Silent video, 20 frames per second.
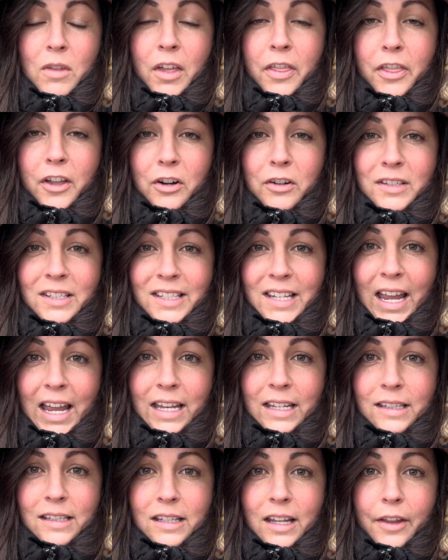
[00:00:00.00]
They're
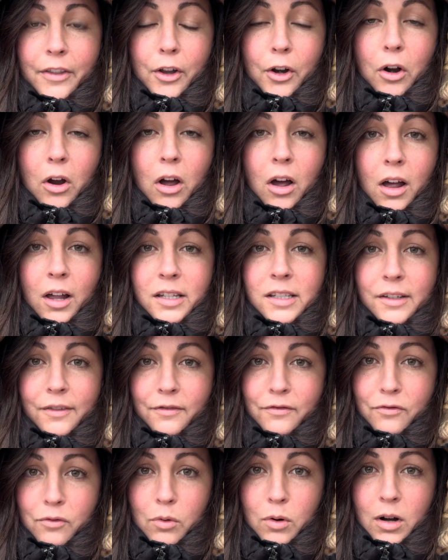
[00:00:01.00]
dense and they're awesome
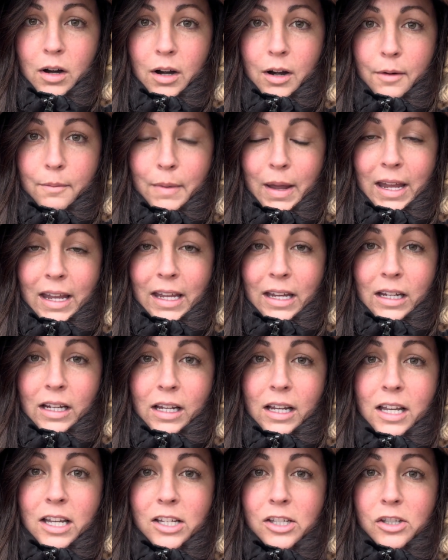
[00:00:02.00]
for
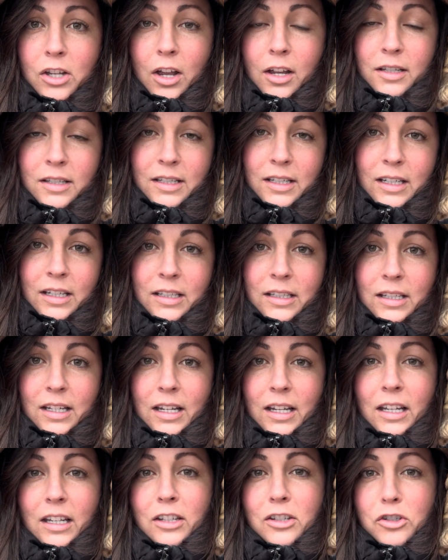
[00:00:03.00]
making sauces
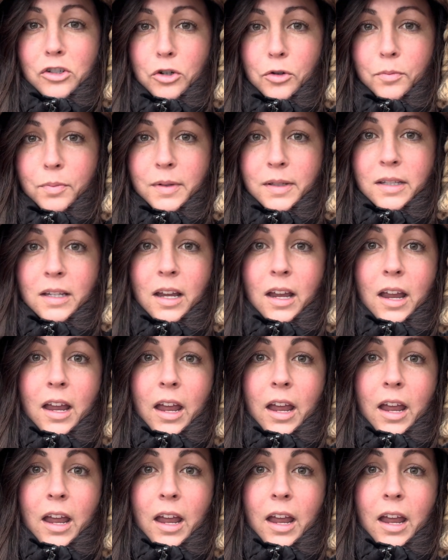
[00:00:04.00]
and soups